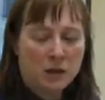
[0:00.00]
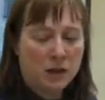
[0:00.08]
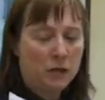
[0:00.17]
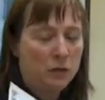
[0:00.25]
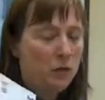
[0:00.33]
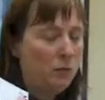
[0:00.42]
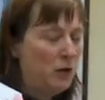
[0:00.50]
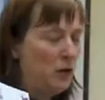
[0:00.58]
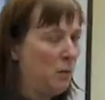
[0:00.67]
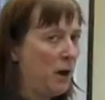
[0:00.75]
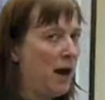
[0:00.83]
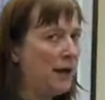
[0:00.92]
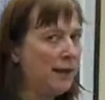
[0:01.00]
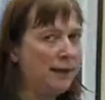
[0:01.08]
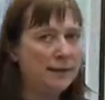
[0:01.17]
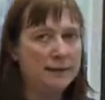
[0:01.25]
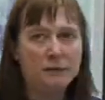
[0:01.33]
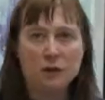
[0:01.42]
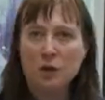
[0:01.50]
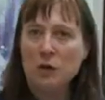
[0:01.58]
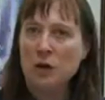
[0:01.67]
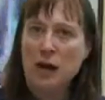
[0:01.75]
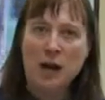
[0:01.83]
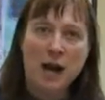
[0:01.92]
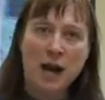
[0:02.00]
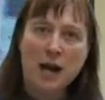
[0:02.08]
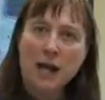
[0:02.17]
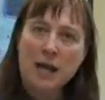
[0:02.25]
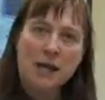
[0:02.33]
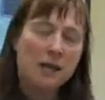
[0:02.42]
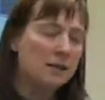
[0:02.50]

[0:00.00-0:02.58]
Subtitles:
You can throw them in your pocket if you're going on a hike